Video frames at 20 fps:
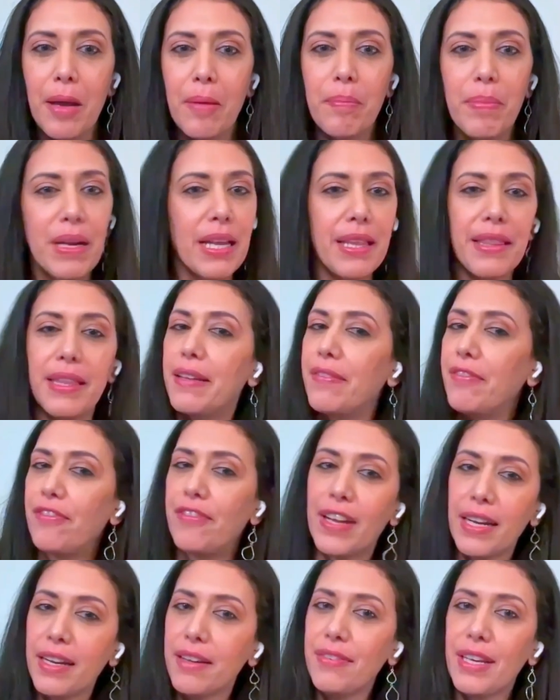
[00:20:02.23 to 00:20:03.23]
But at the
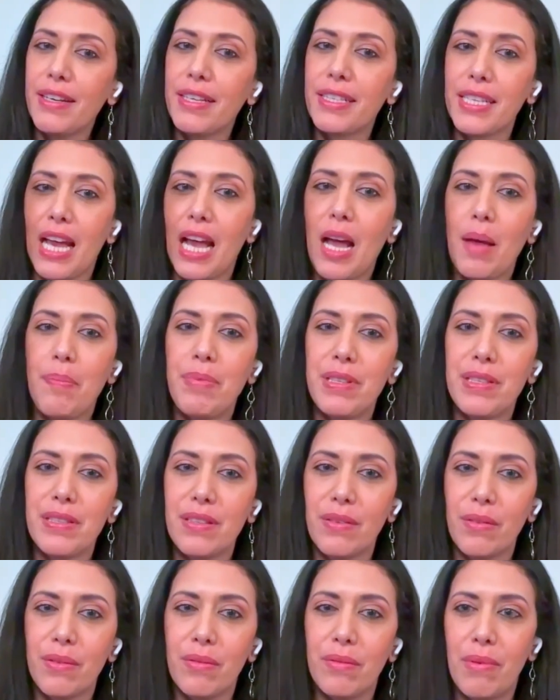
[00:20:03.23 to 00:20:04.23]
very, very top is
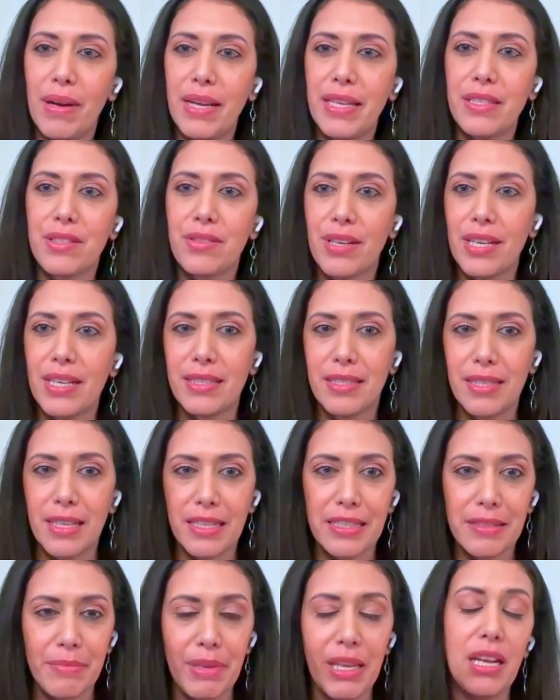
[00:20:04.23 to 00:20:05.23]
the white, straight,
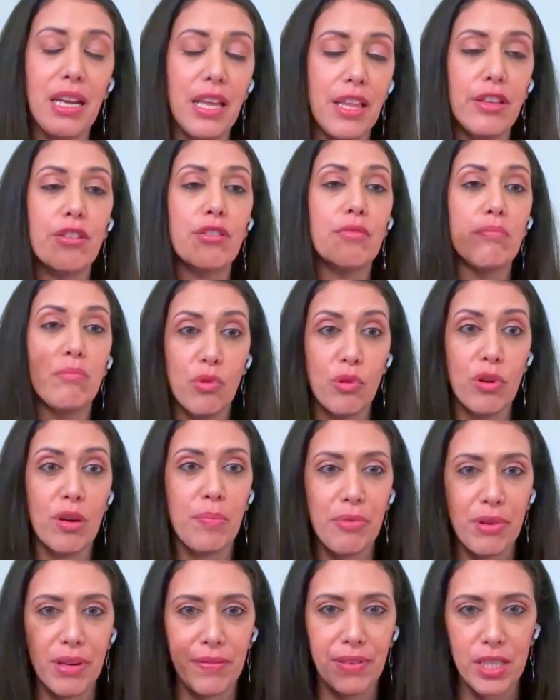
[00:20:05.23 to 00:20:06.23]
cis man, and they're more
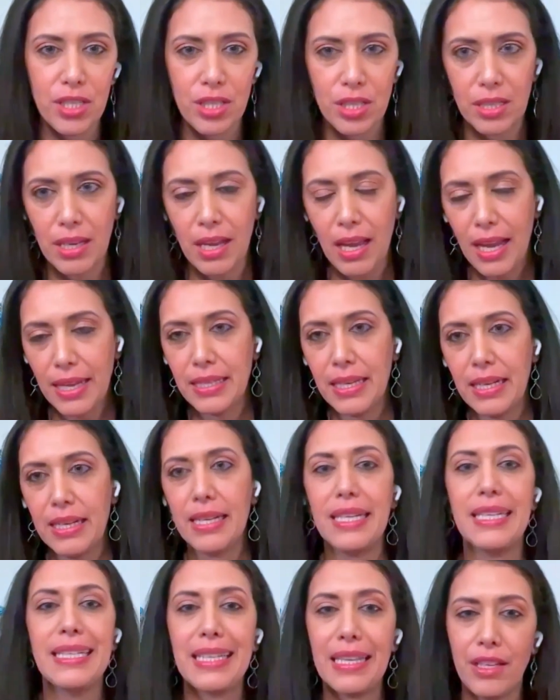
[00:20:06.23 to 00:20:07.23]
privileged
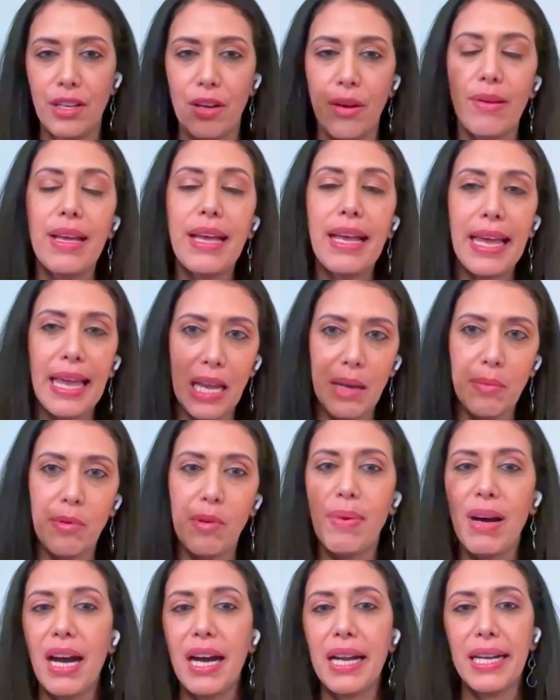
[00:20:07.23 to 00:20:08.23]
identities, able
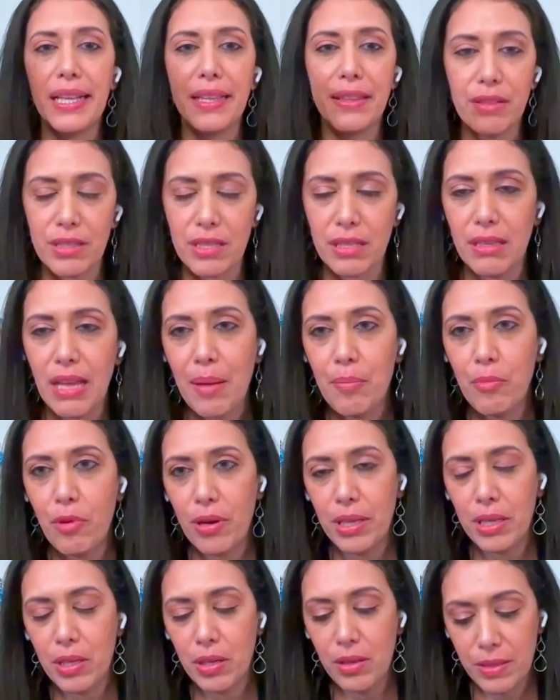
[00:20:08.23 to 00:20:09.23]
bodied. There's a lot
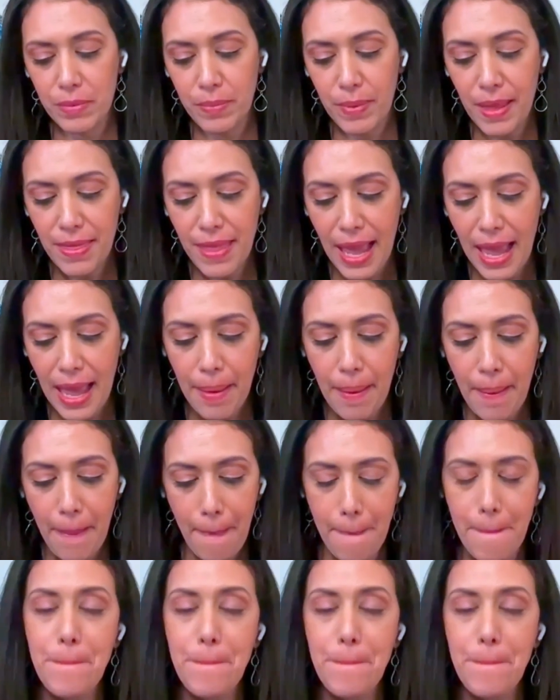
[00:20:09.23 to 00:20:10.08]
more that goes with that.